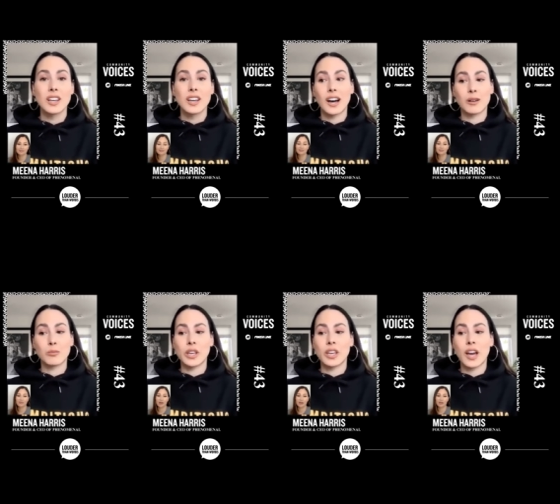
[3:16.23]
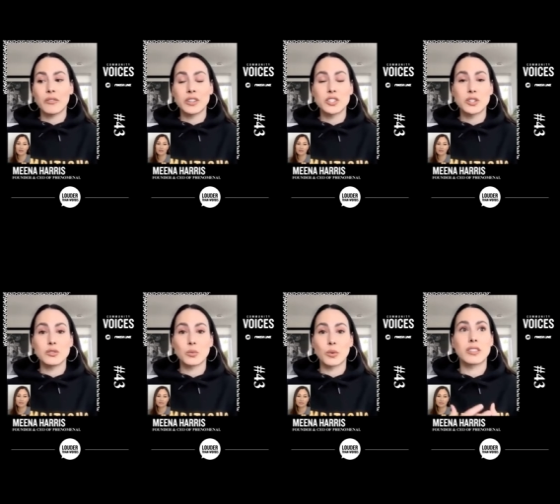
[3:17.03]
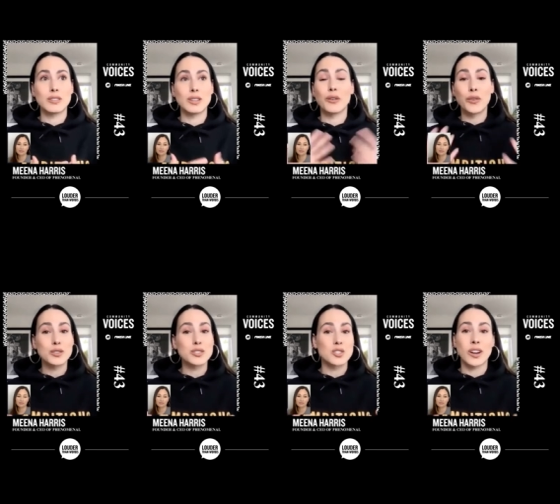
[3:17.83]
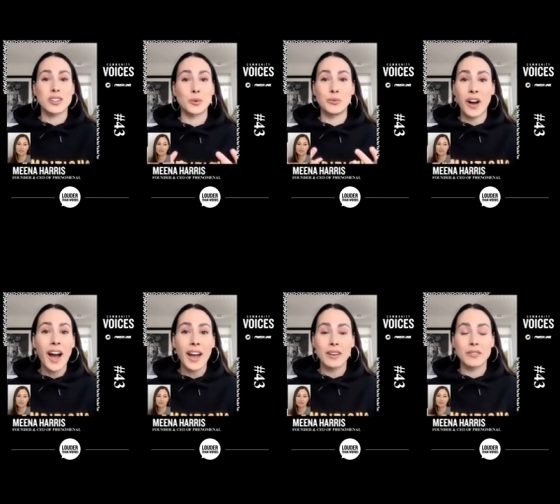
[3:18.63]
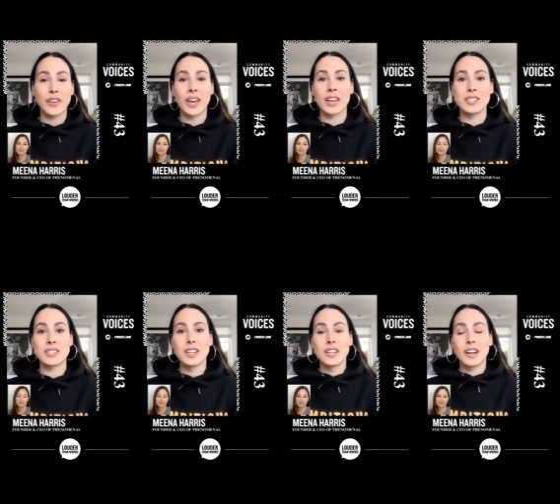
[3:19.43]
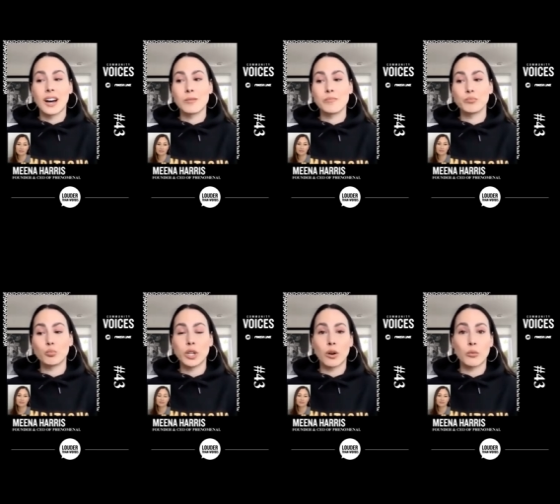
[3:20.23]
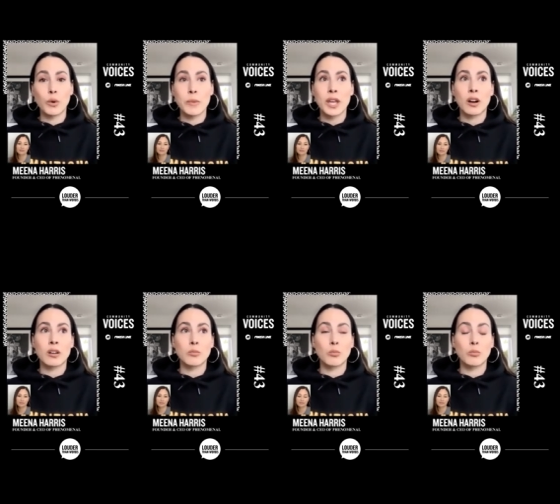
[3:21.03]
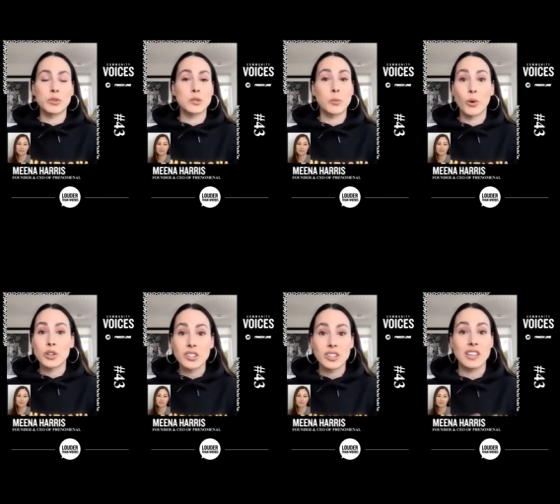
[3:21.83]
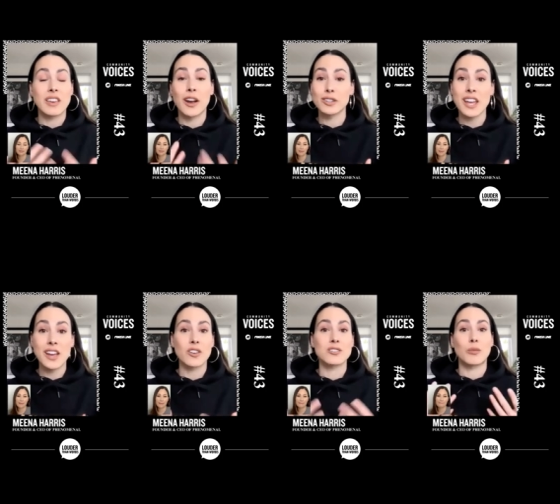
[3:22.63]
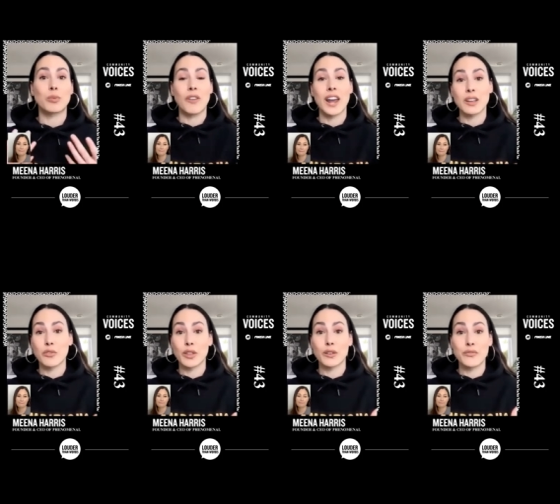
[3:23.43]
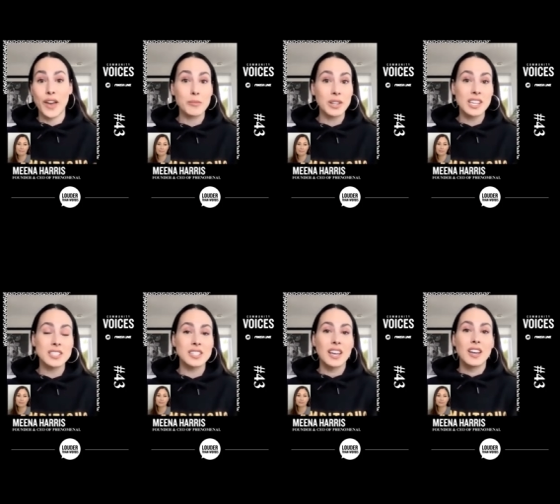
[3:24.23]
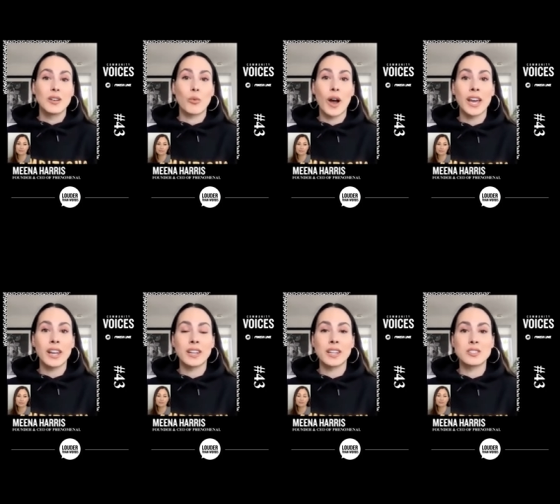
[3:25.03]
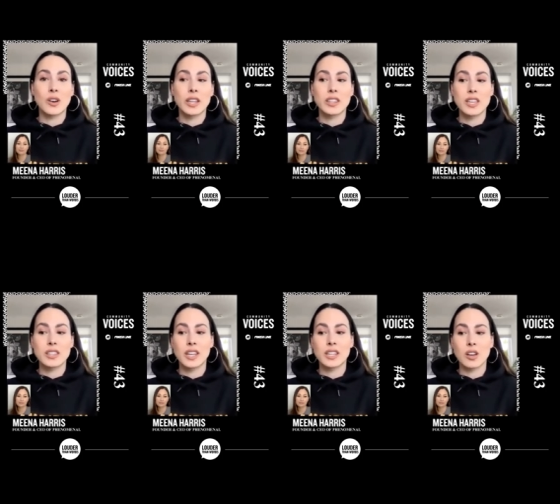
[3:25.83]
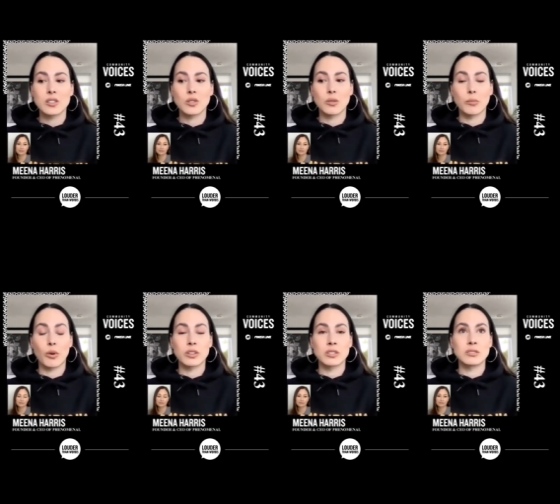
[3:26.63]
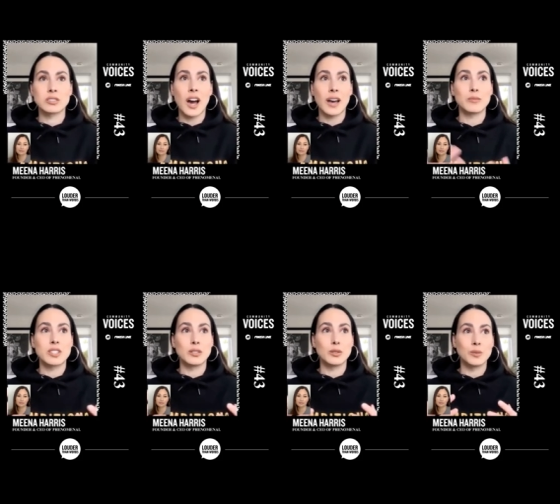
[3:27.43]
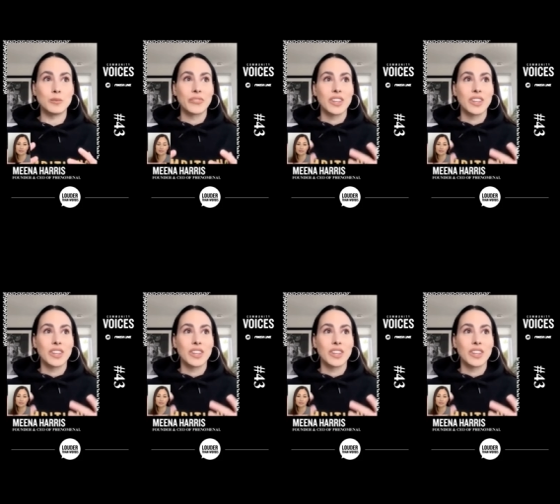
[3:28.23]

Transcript: Um, we have issues with, you know, folks just trying to survive, and, um, you know, women are disproportionately caretakers, are providing for their families, right? And and so I think that it's also an important time to